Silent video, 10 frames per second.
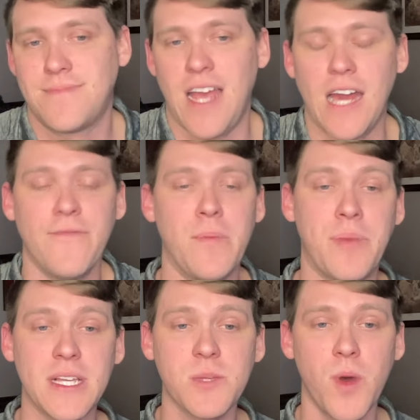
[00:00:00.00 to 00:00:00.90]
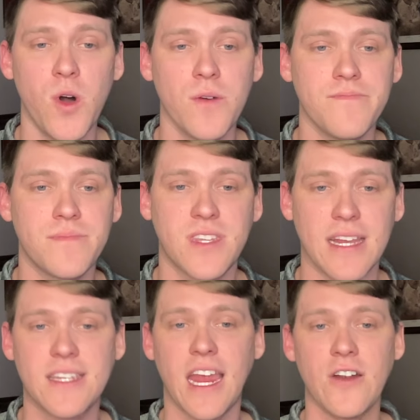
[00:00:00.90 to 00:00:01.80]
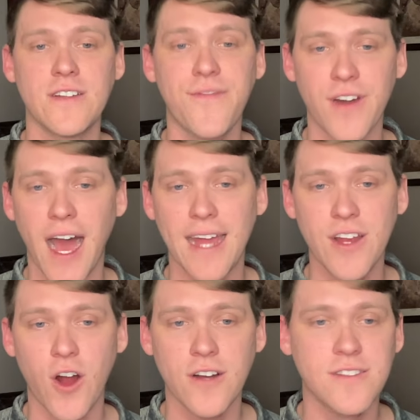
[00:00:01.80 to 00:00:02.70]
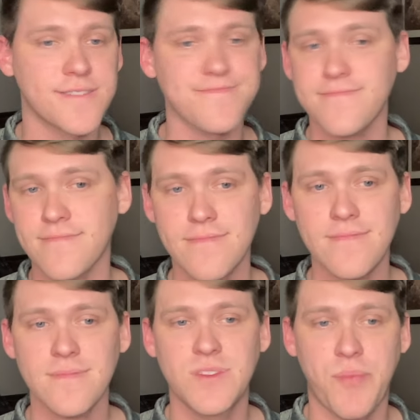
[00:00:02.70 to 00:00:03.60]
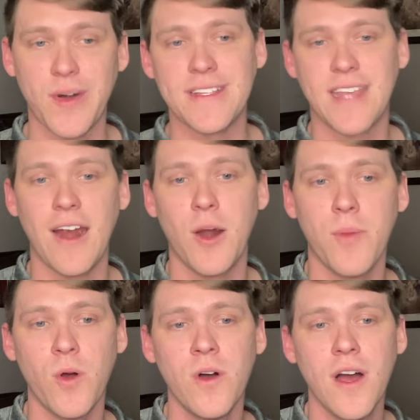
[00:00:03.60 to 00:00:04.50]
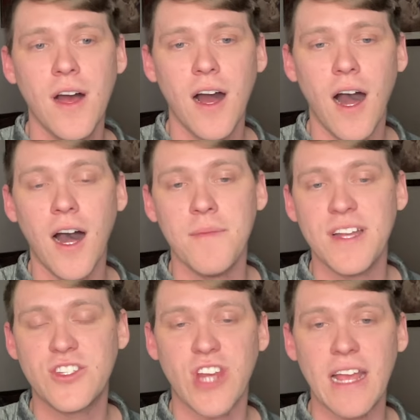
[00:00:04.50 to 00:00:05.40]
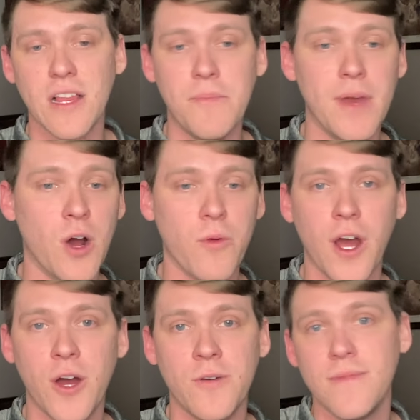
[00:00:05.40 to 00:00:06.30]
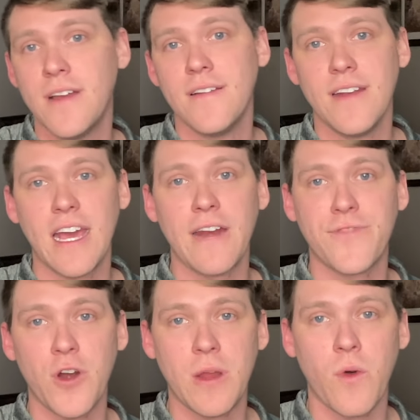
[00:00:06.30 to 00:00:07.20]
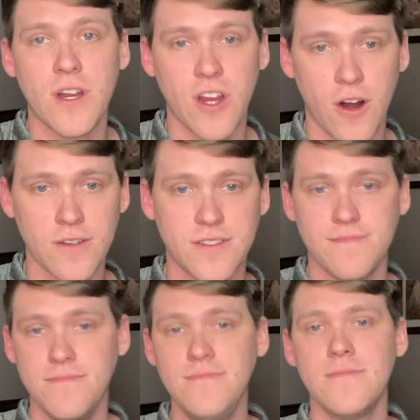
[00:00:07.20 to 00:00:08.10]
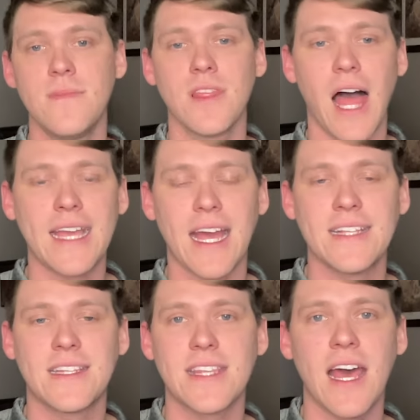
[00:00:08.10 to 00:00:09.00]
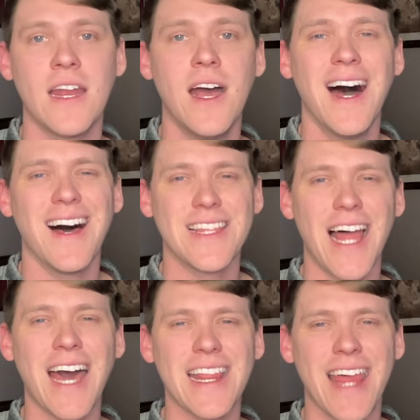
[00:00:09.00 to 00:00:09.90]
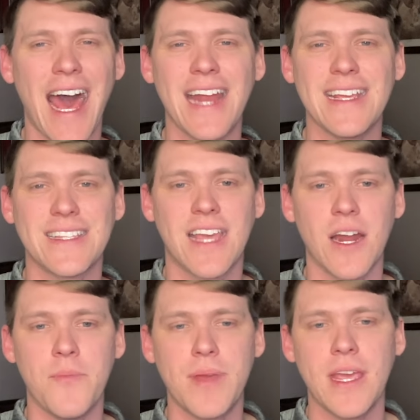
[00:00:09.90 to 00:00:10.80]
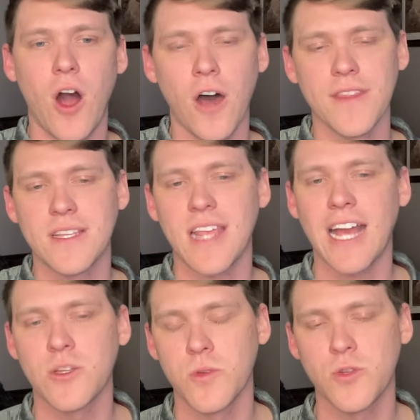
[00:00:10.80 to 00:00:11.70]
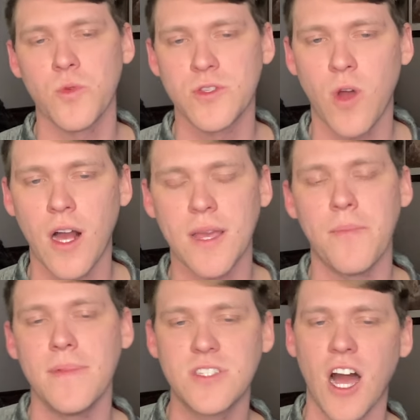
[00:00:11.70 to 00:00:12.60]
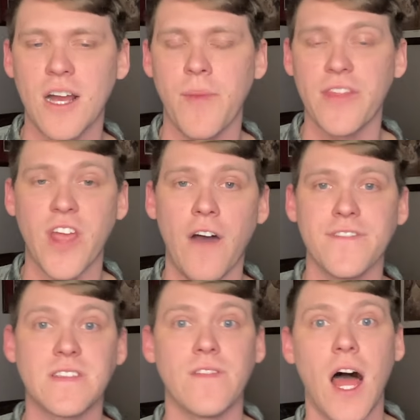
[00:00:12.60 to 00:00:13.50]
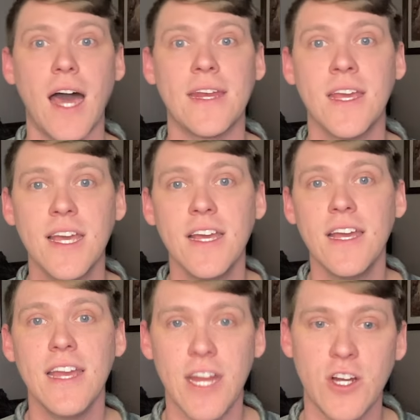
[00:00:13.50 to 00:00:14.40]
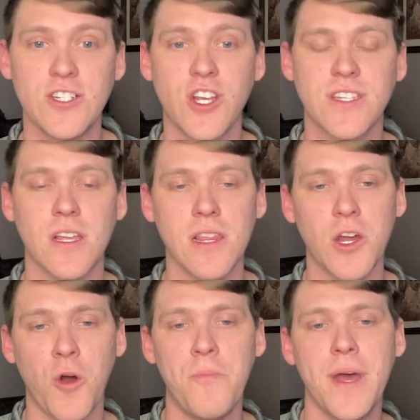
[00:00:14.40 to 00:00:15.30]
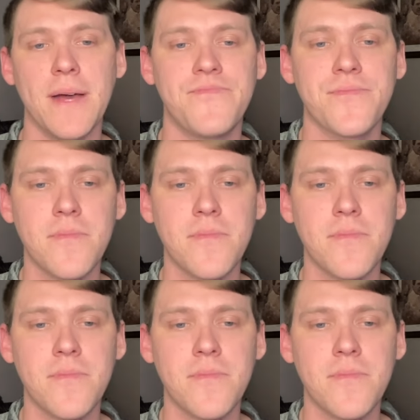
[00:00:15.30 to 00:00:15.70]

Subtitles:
kind of abysmal. 6 carries for 9 yards. It's pretty terrible. Jalen Milroe, negative 31 yards. Like I said, a lot of that is going to be on the sacks, which we'll talk about the offensive line here in just a little bit.